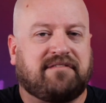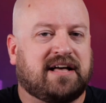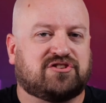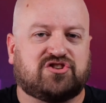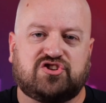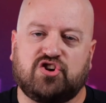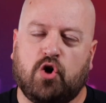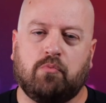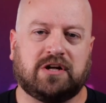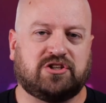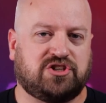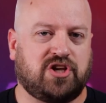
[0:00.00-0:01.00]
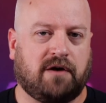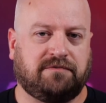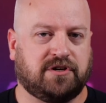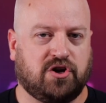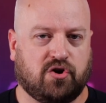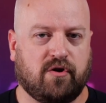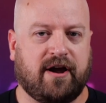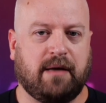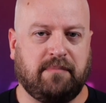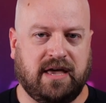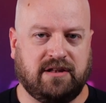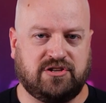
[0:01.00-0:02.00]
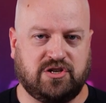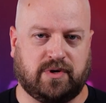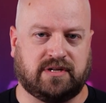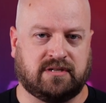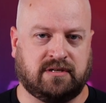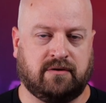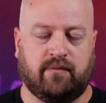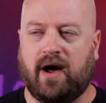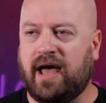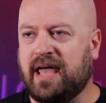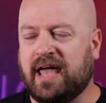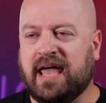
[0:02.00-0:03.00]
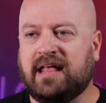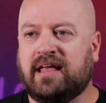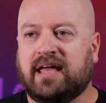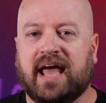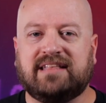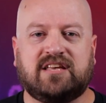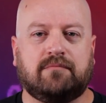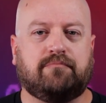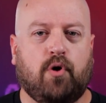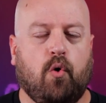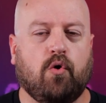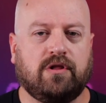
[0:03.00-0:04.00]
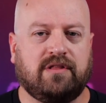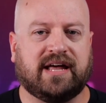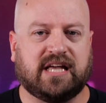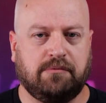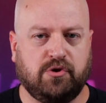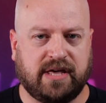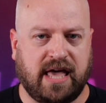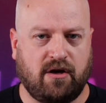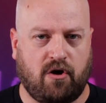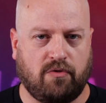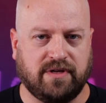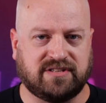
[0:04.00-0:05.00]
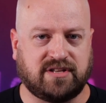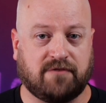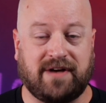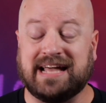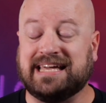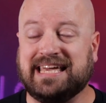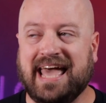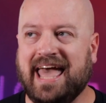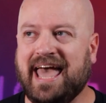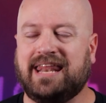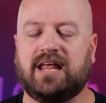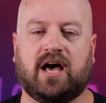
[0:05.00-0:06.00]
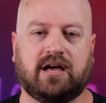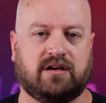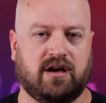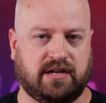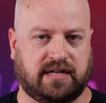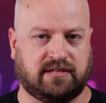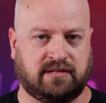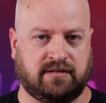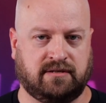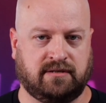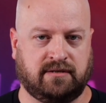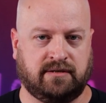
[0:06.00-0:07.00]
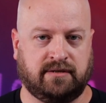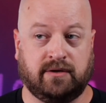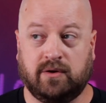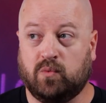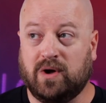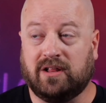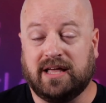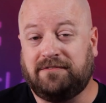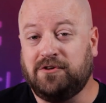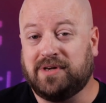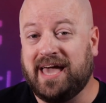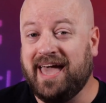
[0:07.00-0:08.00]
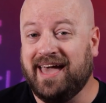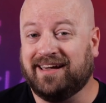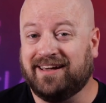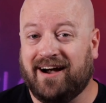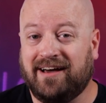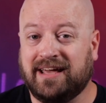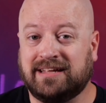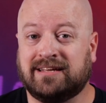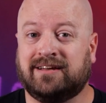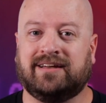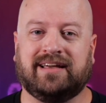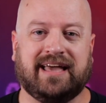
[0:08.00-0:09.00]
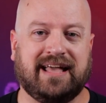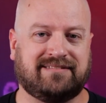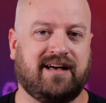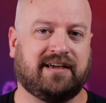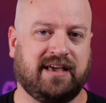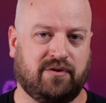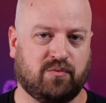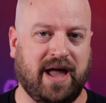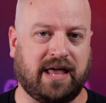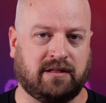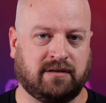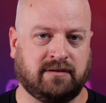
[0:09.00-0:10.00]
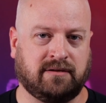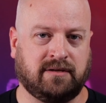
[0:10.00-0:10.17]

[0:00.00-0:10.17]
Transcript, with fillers: I've got so much stuff to cram into it. It, it. It's important that I communicate all this stuff. I cannot cut it. Well, if you can't cut it, it's not getting read.